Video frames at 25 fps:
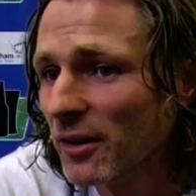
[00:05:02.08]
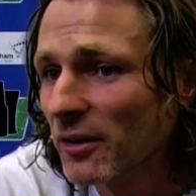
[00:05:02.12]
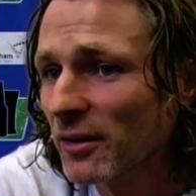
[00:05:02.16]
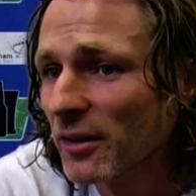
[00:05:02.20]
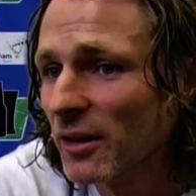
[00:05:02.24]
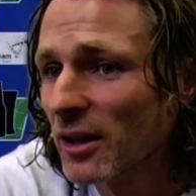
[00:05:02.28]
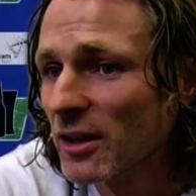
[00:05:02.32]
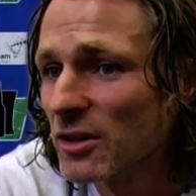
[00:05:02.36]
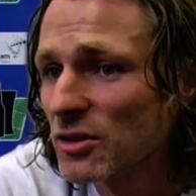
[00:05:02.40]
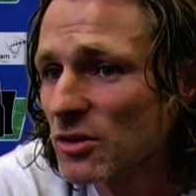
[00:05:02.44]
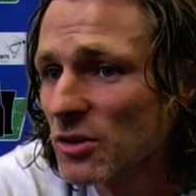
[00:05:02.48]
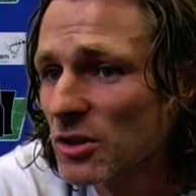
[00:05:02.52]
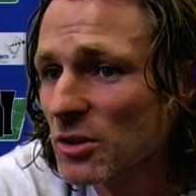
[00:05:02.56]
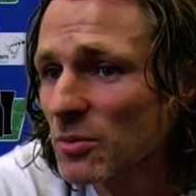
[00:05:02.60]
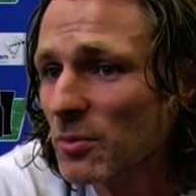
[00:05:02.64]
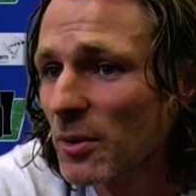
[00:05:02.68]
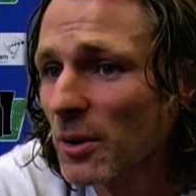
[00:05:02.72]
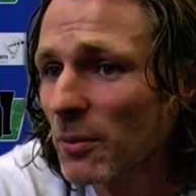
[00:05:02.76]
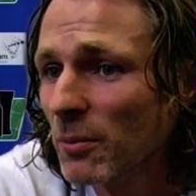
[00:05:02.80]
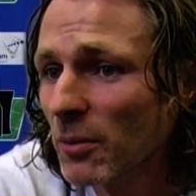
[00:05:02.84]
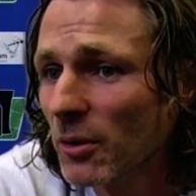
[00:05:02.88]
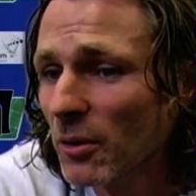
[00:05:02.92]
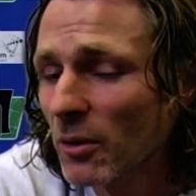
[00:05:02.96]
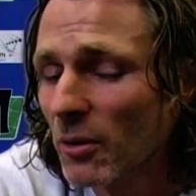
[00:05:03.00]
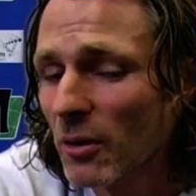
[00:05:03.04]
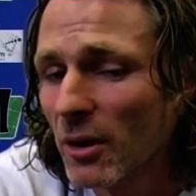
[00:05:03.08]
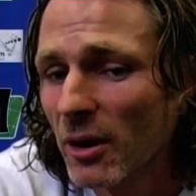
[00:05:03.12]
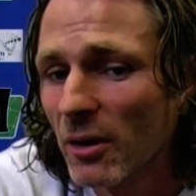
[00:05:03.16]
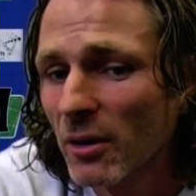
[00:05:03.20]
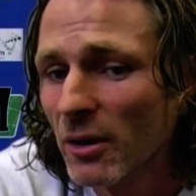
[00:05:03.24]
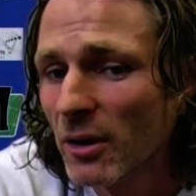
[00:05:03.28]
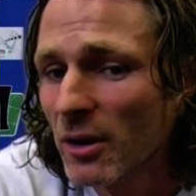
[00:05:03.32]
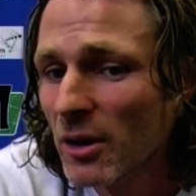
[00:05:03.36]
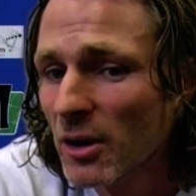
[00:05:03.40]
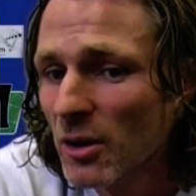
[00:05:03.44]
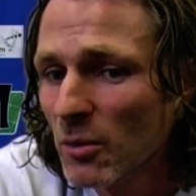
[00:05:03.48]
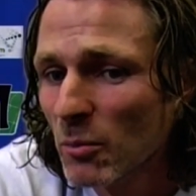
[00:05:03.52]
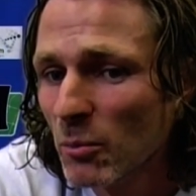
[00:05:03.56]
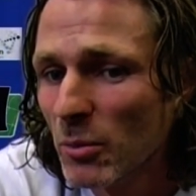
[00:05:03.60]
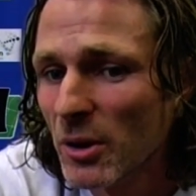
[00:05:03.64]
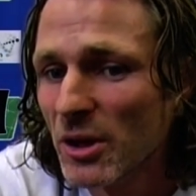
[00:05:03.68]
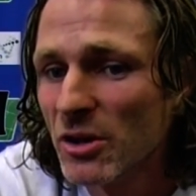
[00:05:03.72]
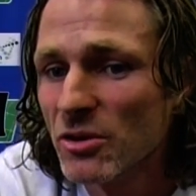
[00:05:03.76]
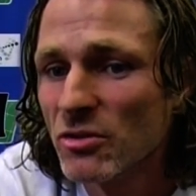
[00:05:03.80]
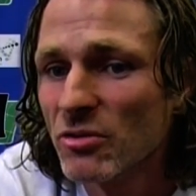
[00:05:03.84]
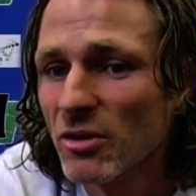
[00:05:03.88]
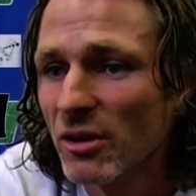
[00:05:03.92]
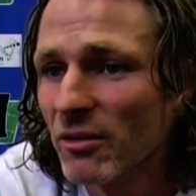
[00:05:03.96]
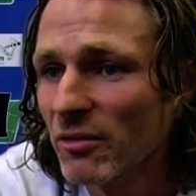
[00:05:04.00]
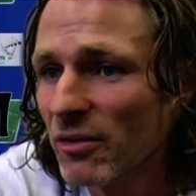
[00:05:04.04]
against these people who go out,
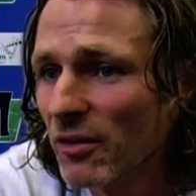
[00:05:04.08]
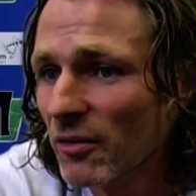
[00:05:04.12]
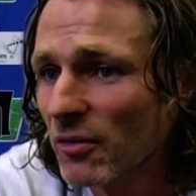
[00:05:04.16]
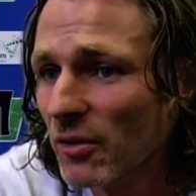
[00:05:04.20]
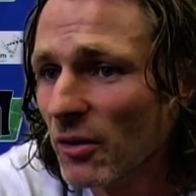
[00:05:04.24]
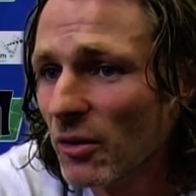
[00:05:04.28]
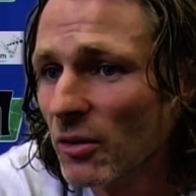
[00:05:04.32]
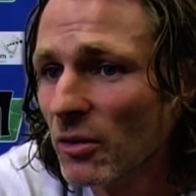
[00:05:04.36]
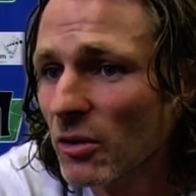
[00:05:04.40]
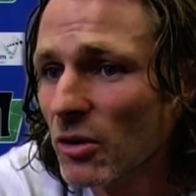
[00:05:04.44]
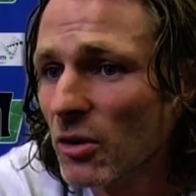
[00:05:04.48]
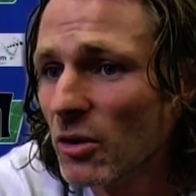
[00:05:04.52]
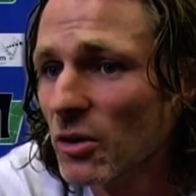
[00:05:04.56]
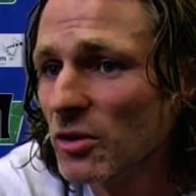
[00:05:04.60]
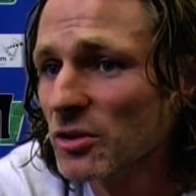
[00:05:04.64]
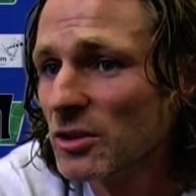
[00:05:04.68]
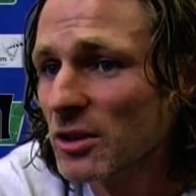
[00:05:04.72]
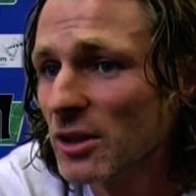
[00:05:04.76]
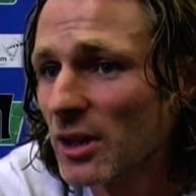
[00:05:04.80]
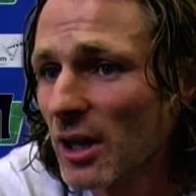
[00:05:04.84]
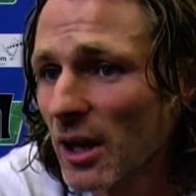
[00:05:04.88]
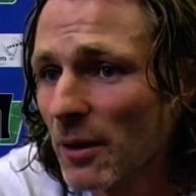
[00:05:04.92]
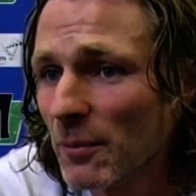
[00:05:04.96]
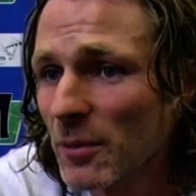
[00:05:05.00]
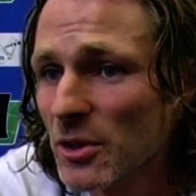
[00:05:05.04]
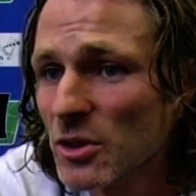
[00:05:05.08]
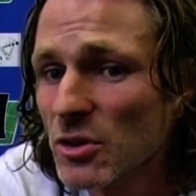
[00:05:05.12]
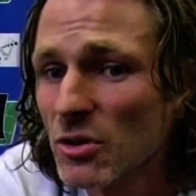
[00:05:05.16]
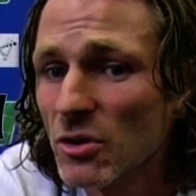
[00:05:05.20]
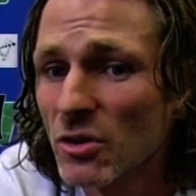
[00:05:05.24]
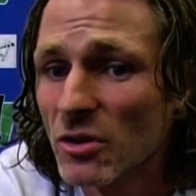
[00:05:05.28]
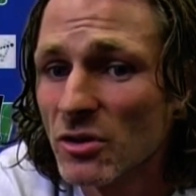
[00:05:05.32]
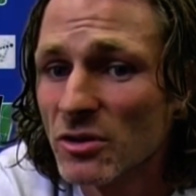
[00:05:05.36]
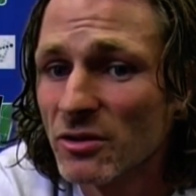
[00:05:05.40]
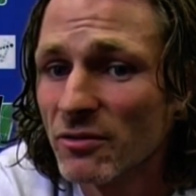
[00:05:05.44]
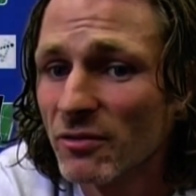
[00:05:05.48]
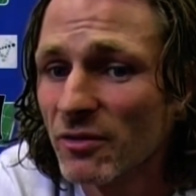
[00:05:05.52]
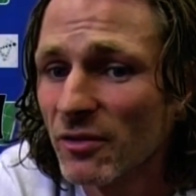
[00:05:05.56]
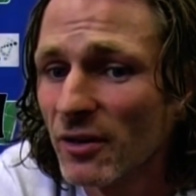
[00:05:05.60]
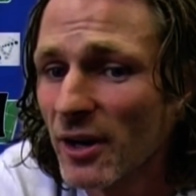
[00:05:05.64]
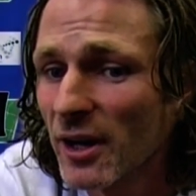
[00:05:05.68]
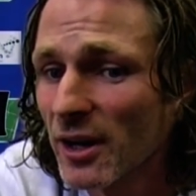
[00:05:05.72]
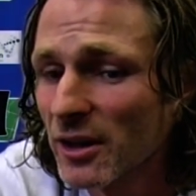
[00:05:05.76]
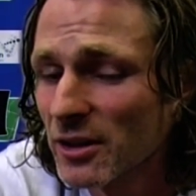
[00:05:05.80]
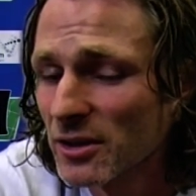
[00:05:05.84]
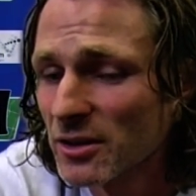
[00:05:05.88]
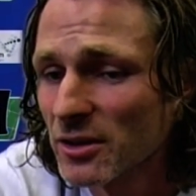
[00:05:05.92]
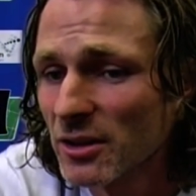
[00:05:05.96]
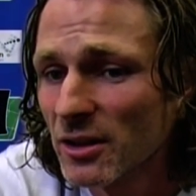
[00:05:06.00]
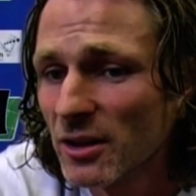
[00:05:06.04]
binge drink for fun, causing damage, causing
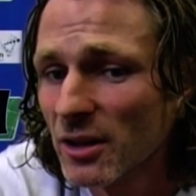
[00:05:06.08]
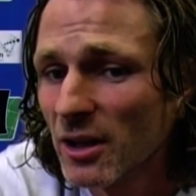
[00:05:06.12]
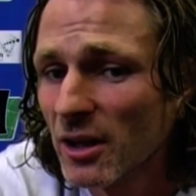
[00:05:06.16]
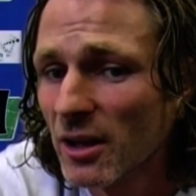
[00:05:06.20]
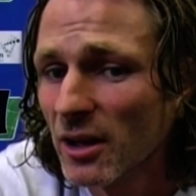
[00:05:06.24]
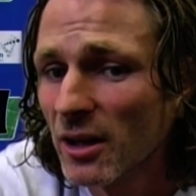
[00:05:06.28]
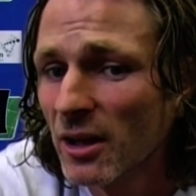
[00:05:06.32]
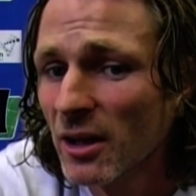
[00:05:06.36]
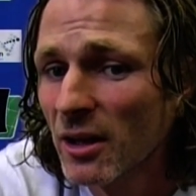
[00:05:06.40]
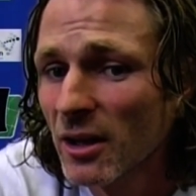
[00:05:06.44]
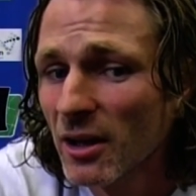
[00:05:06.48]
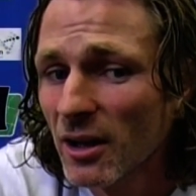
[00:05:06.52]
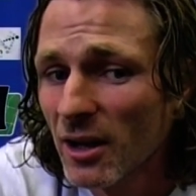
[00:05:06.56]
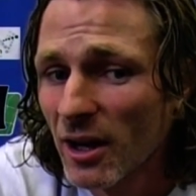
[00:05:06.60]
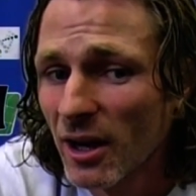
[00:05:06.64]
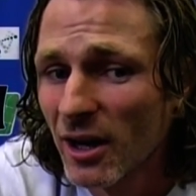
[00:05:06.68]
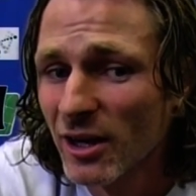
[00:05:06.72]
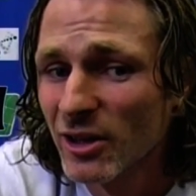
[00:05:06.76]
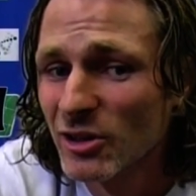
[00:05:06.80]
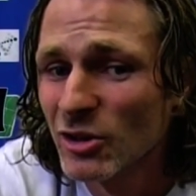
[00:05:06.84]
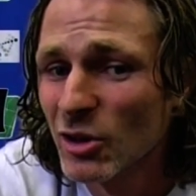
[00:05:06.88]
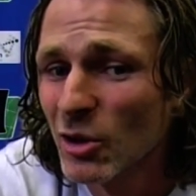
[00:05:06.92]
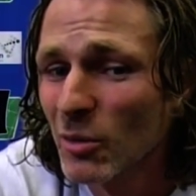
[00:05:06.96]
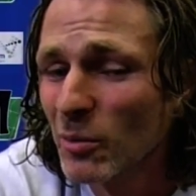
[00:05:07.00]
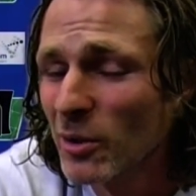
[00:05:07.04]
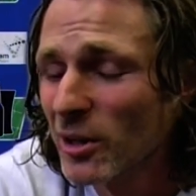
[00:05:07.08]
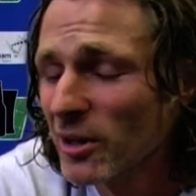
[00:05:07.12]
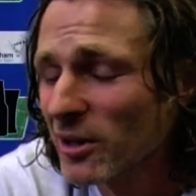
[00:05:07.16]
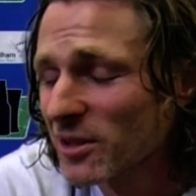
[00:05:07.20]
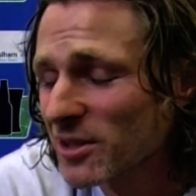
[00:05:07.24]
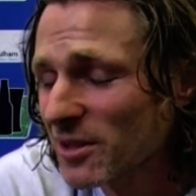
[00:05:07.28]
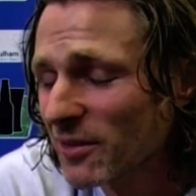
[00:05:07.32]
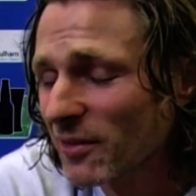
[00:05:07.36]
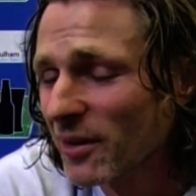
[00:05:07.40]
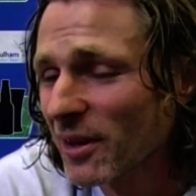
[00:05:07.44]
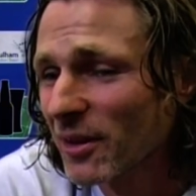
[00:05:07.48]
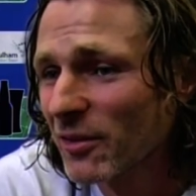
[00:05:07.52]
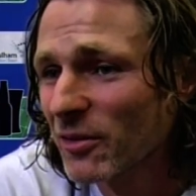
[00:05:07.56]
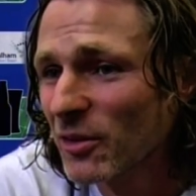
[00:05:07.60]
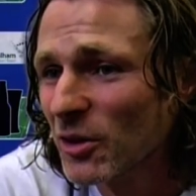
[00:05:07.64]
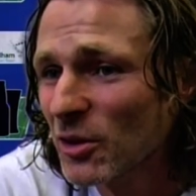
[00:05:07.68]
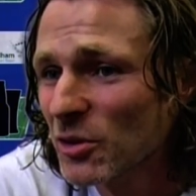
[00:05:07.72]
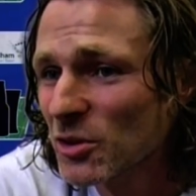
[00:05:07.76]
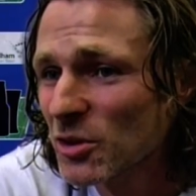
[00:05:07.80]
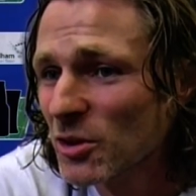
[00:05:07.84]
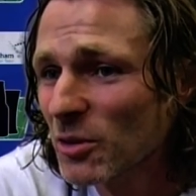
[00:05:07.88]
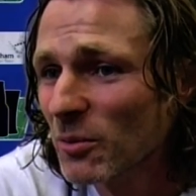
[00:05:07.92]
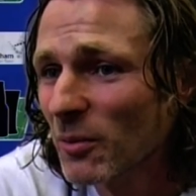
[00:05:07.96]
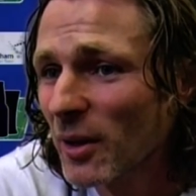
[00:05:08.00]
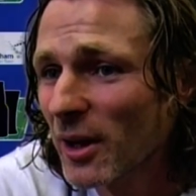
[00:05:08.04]
fights, and it's all because they've had a few
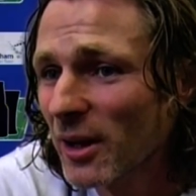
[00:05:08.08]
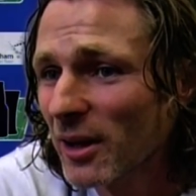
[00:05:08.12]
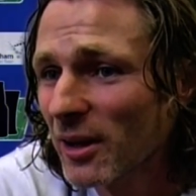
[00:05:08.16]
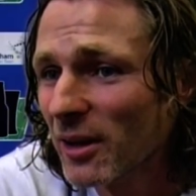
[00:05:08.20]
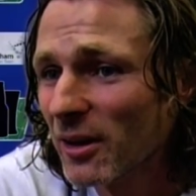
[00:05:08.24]
too many.